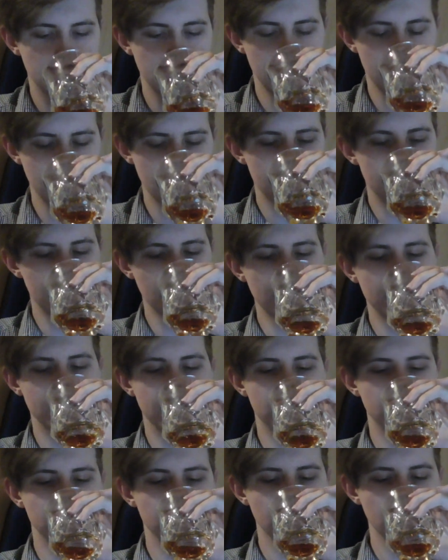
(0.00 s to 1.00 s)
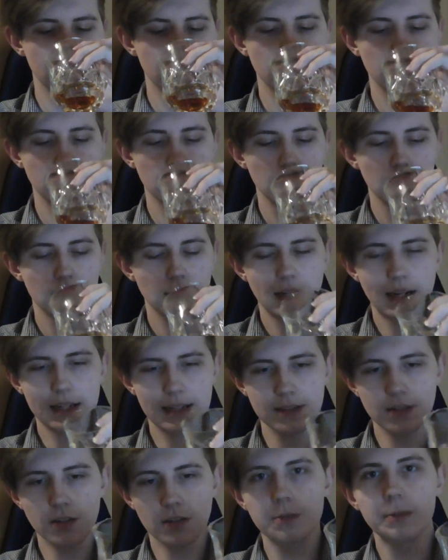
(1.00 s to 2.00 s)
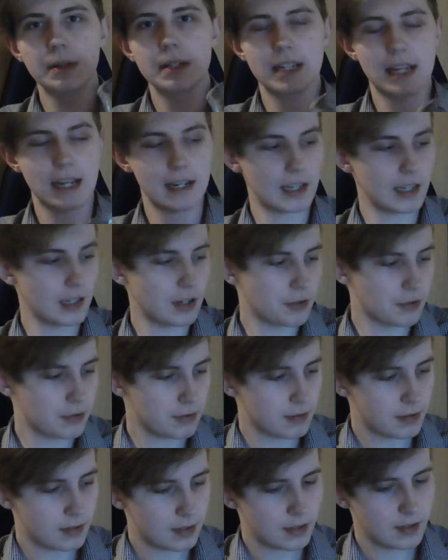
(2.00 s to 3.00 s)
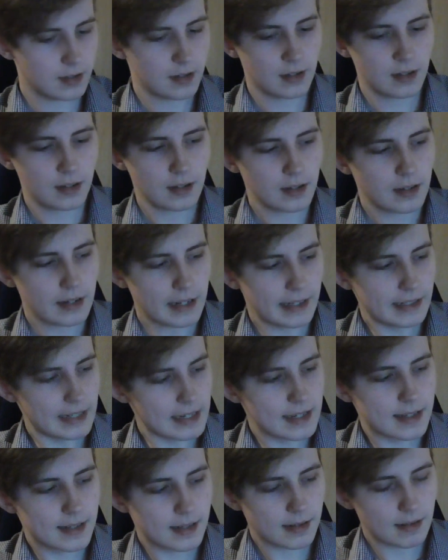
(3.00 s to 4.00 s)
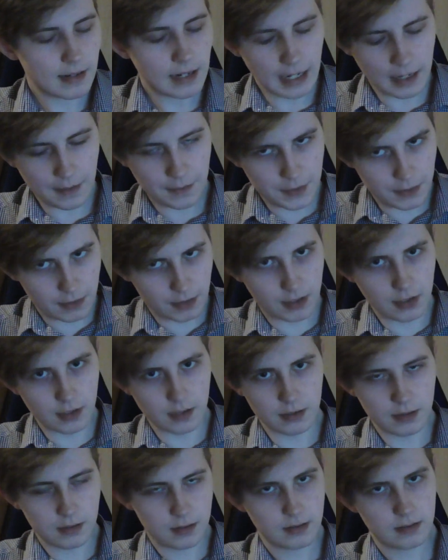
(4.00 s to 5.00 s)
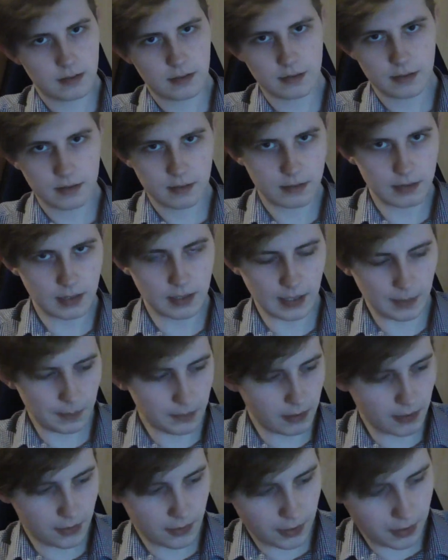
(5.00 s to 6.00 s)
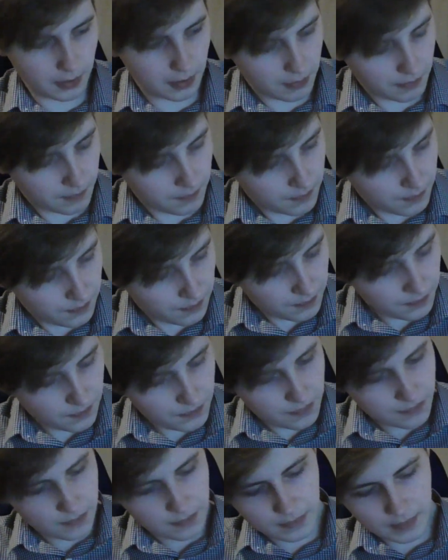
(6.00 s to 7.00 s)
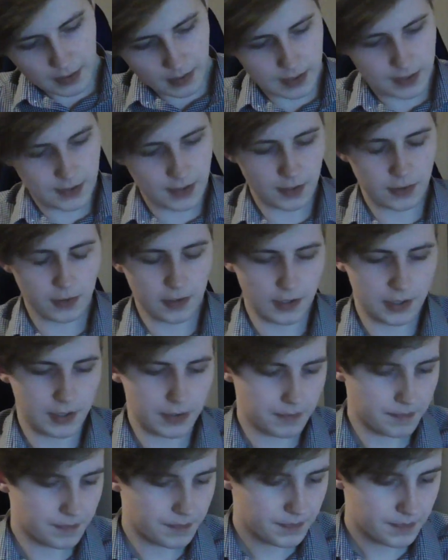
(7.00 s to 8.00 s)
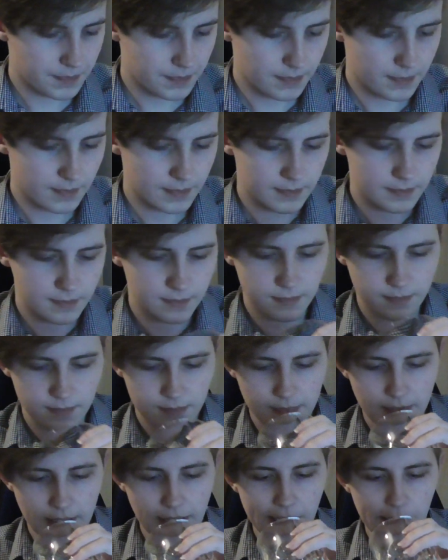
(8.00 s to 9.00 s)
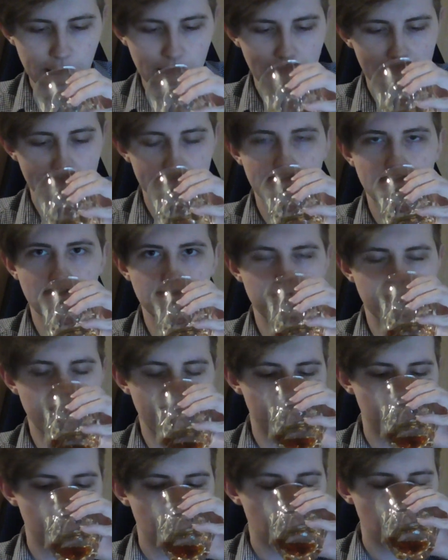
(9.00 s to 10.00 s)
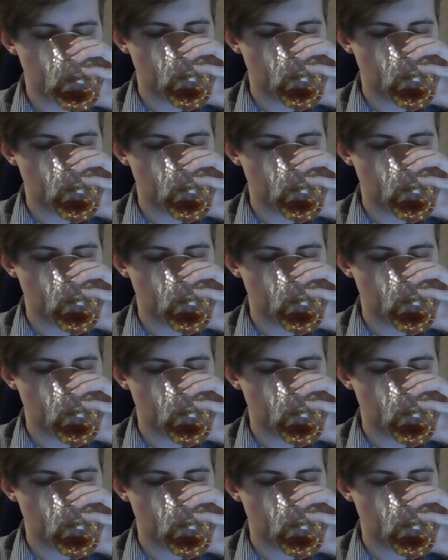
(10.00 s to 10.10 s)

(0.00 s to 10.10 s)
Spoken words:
It's not going to attack you. It is, after all, a Glenmorangie. It's not going to hit you like an Ardbeg.